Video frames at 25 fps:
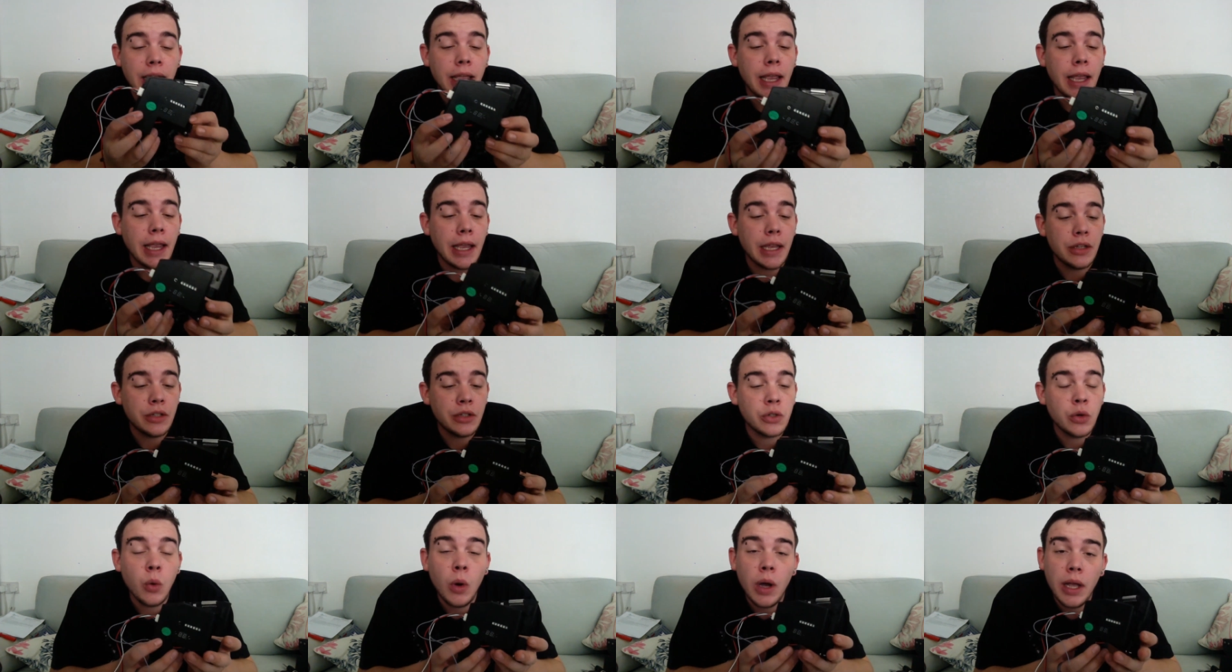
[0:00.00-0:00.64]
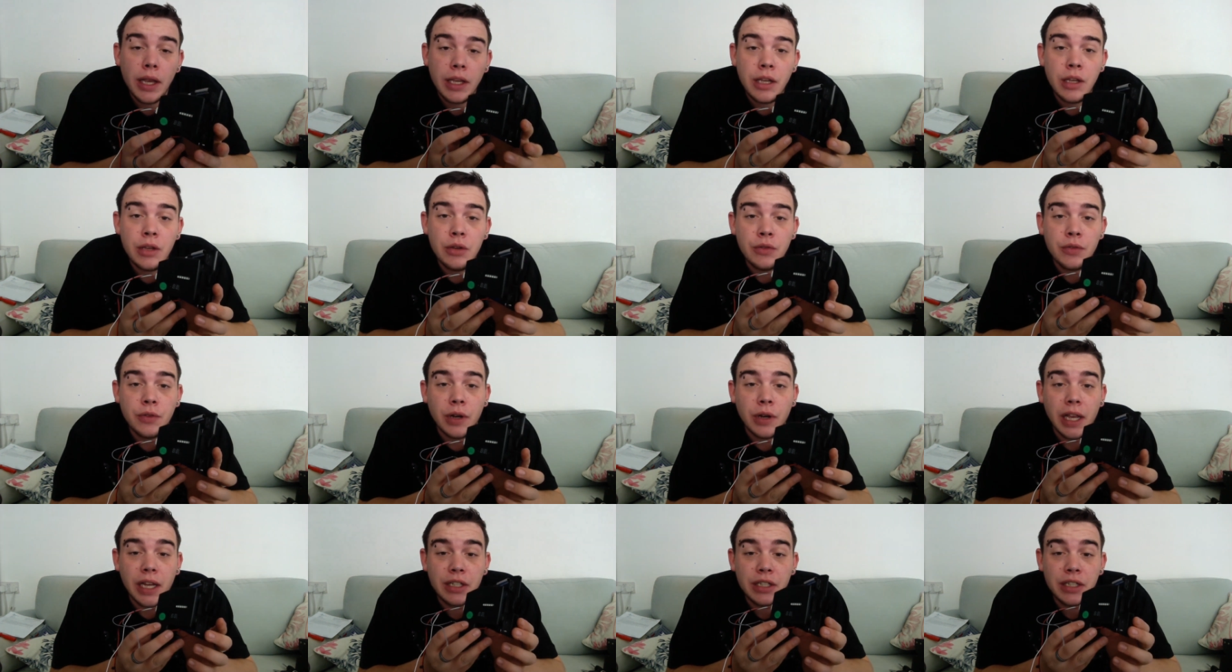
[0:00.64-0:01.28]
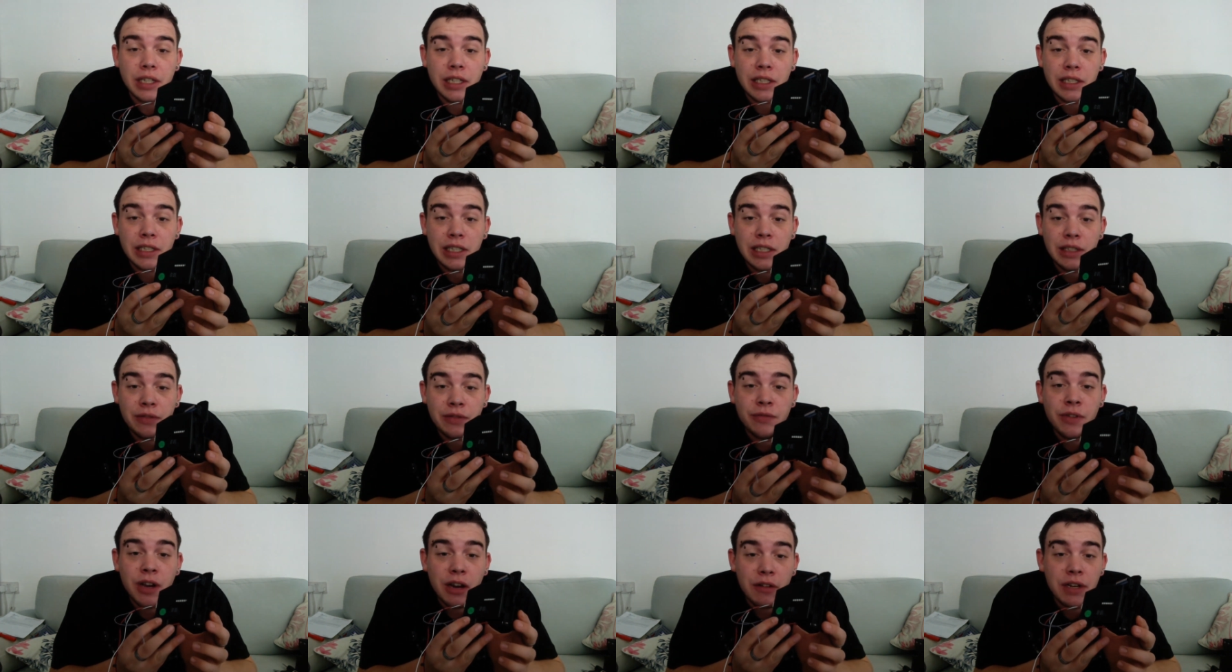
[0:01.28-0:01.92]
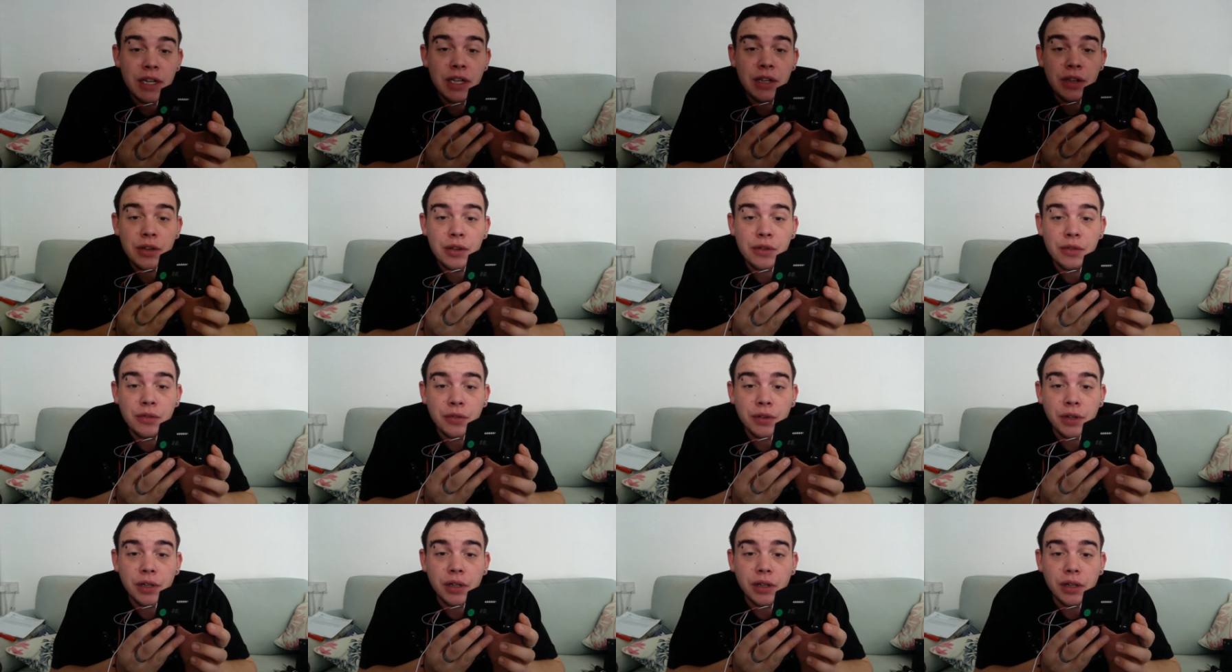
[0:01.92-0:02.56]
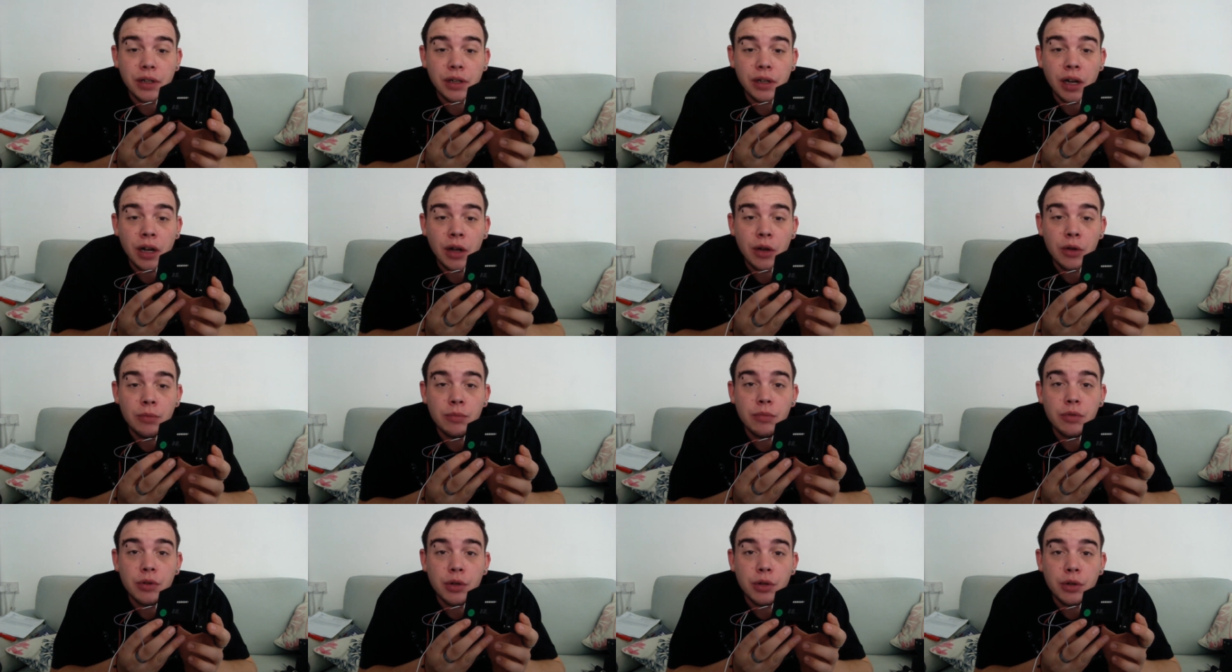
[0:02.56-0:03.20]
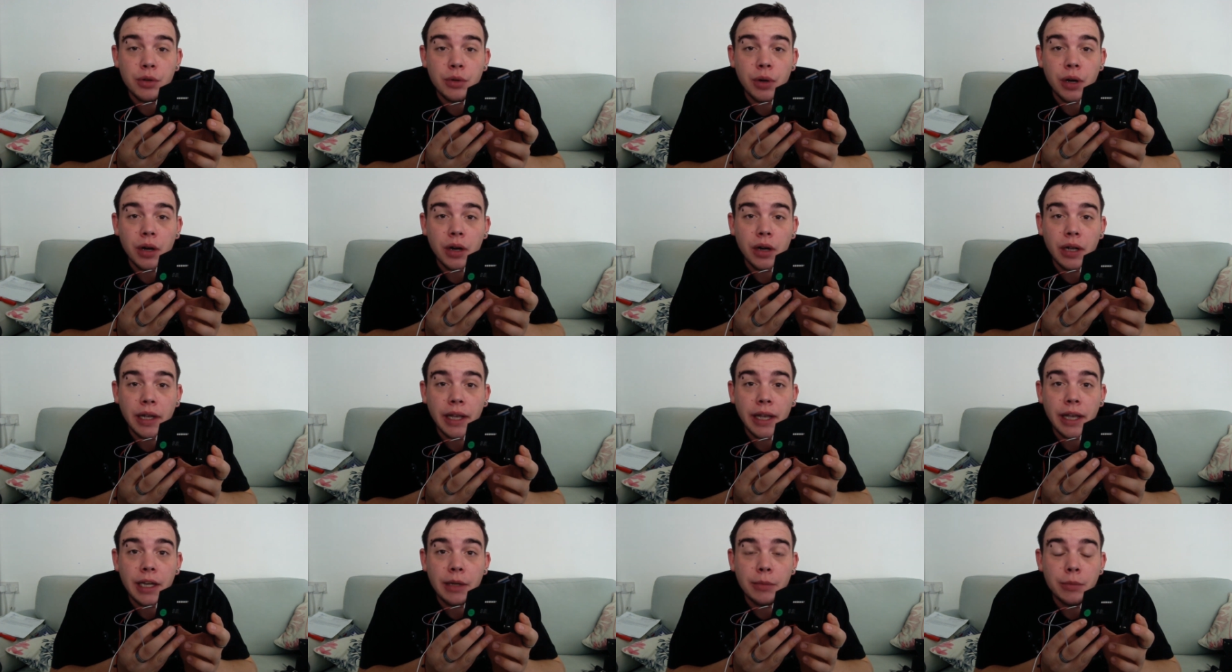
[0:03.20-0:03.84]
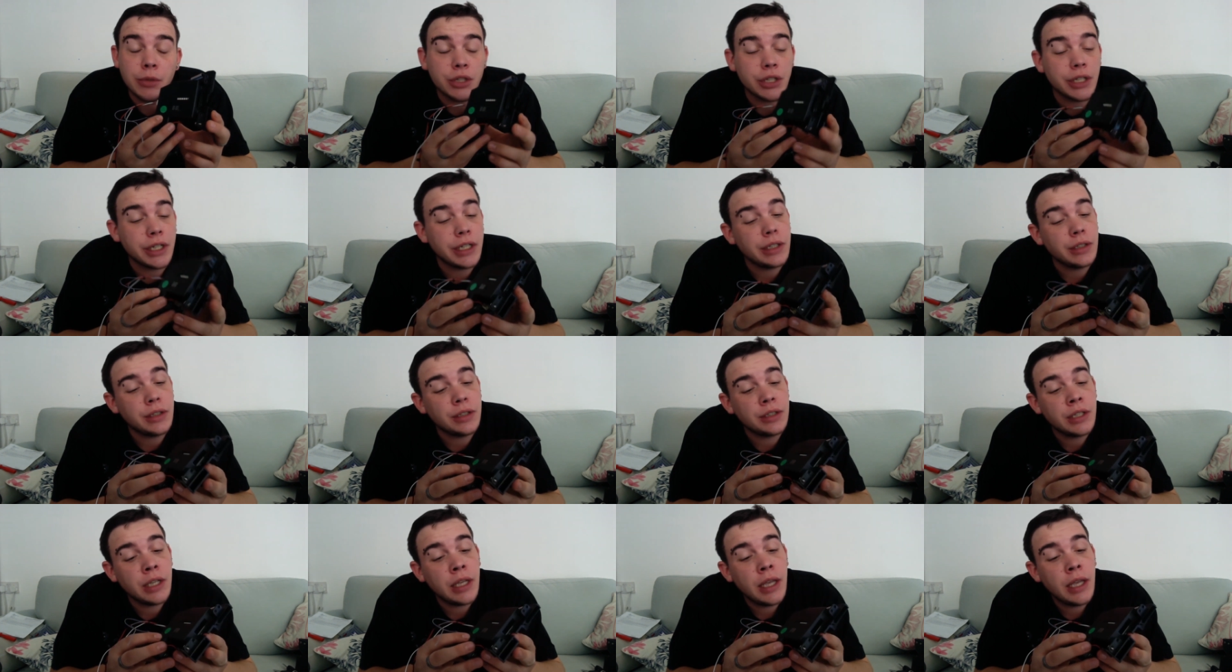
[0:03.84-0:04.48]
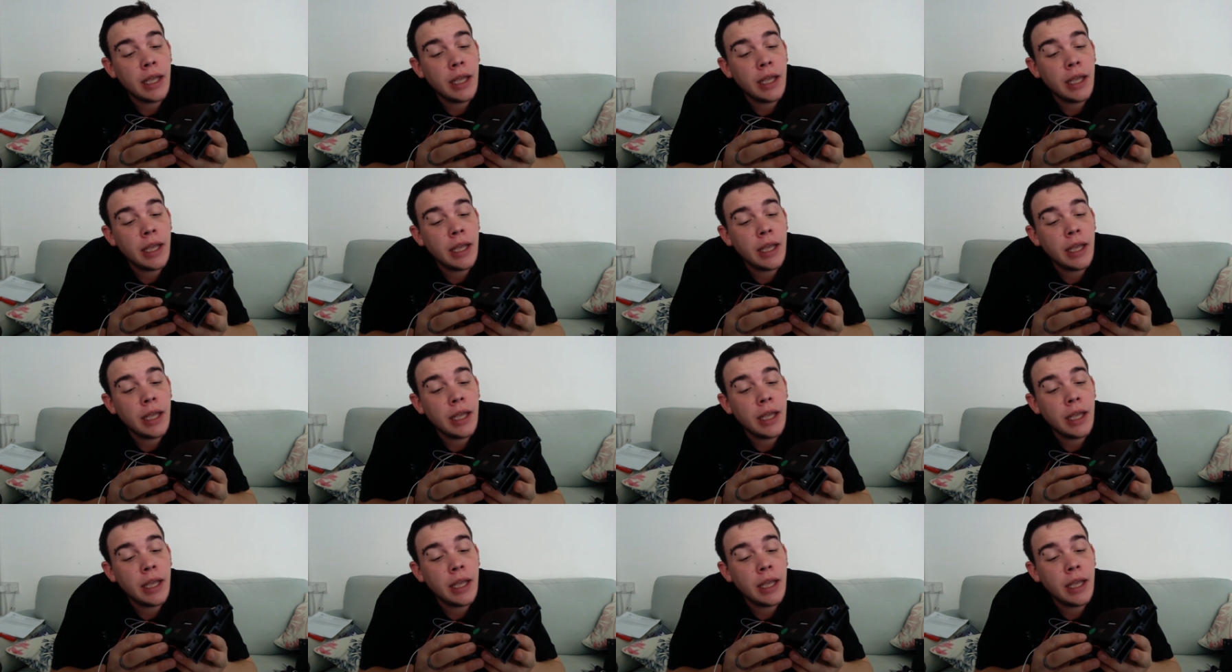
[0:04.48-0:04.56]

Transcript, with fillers: It's quite useful actually. It's very good for homebrew arcade machines